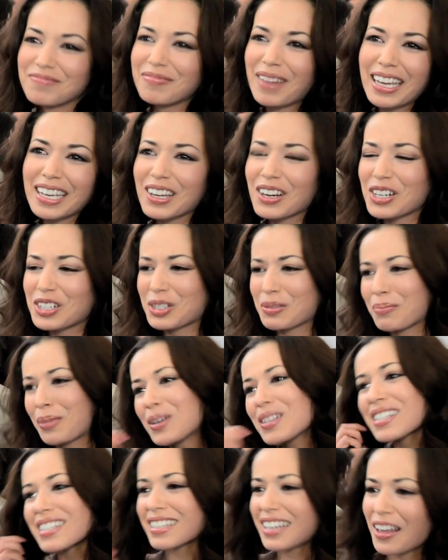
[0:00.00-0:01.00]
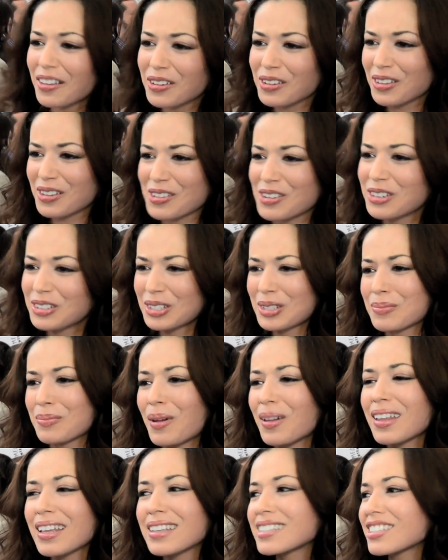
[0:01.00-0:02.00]
my character put together the nurse's
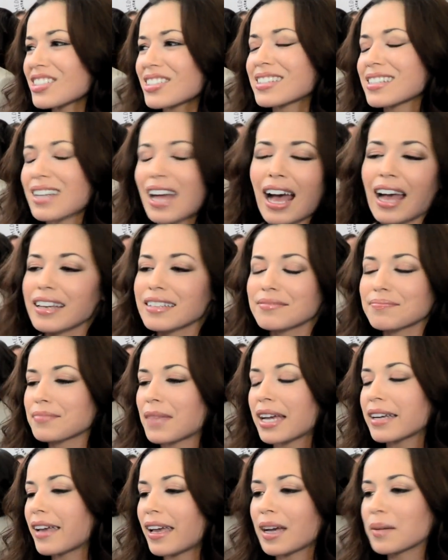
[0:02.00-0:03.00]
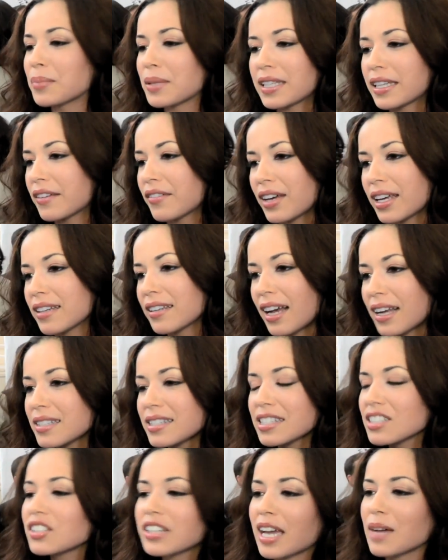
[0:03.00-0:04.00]
ball. It's just I, I can't believe it. I
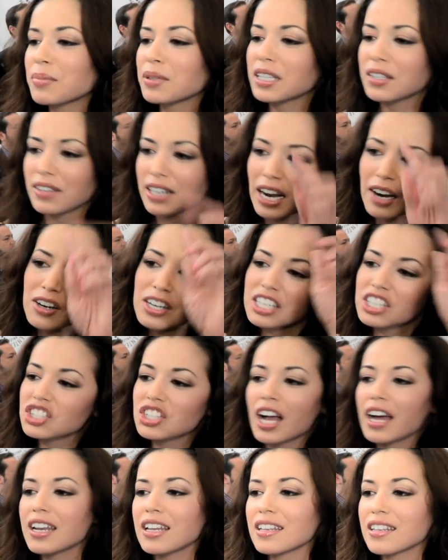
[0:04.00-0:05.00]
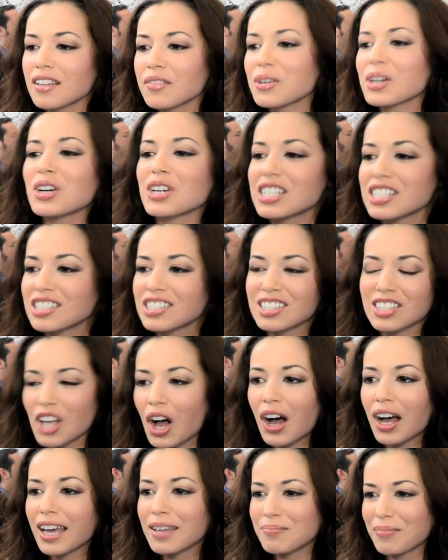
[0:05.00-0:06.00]
still can't believe it. I already shot it and then we already
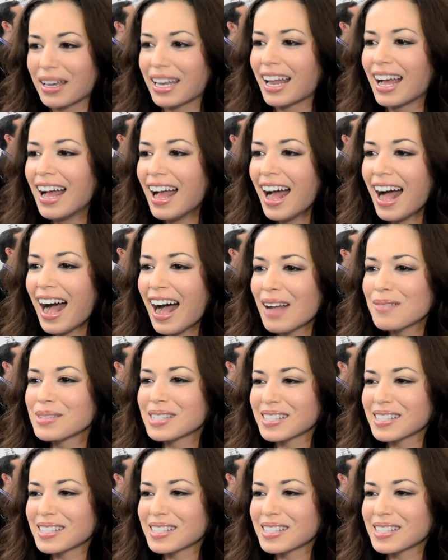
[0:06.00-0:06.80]
saw it, but I'm